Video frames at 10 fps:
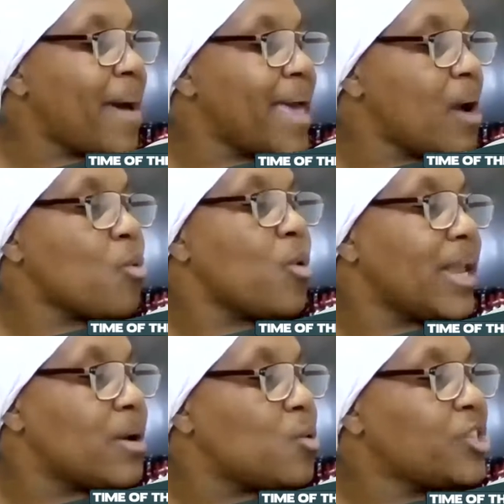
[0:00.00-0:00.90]
phaya
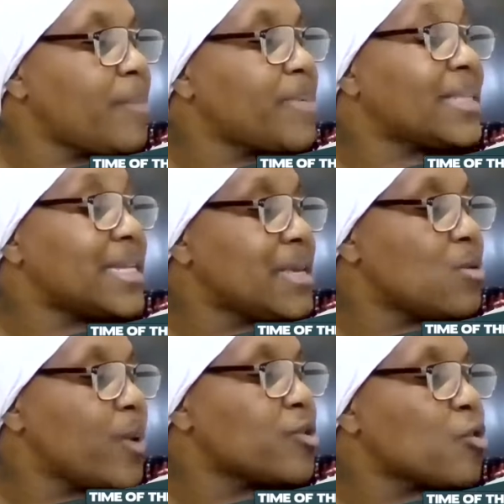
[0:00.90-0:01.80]
kuleyo chapter
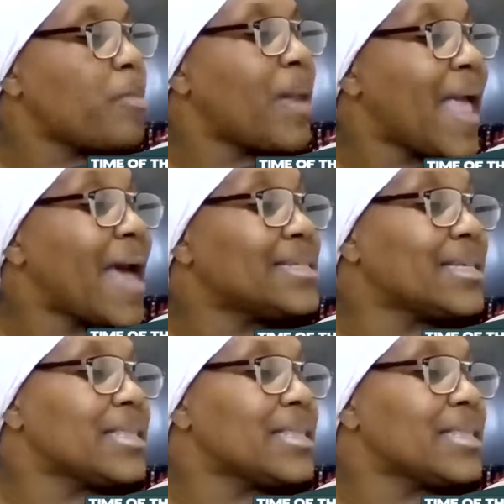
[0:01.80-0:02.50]
3 where role players